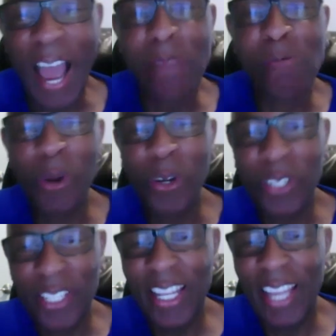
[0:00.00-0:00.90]
I
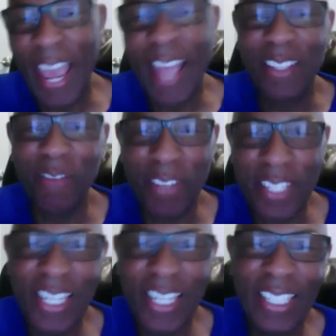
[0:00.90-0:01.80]
worked at the
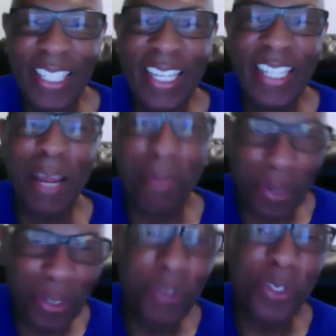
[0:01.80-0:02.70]
facility that
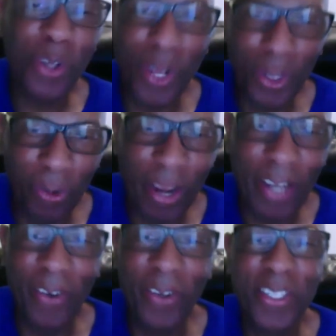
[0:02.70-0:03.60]
produced all the
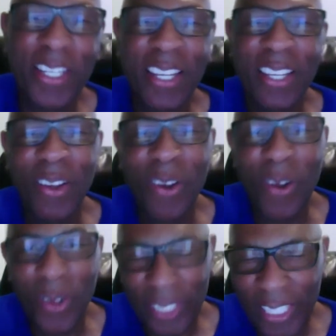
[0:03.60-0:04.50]
records,
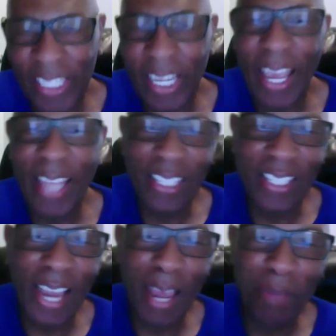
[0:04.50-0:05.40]
all the, at
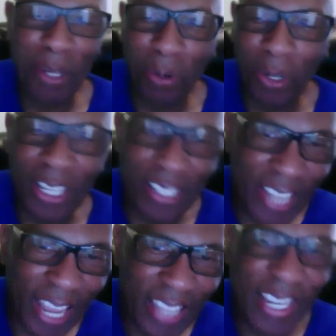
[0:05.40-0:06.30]
the time they were
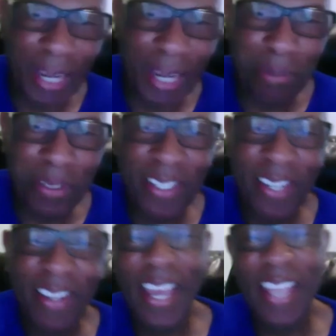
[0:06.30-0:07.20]
cassette tapes,
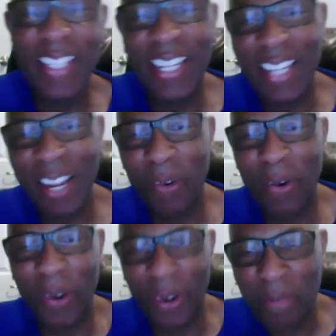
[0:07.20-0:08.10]
and then they
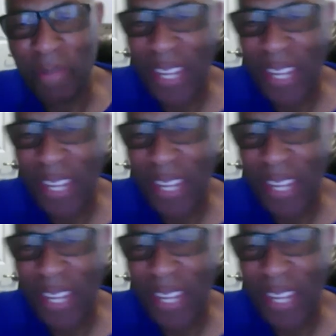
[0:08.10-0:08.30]
were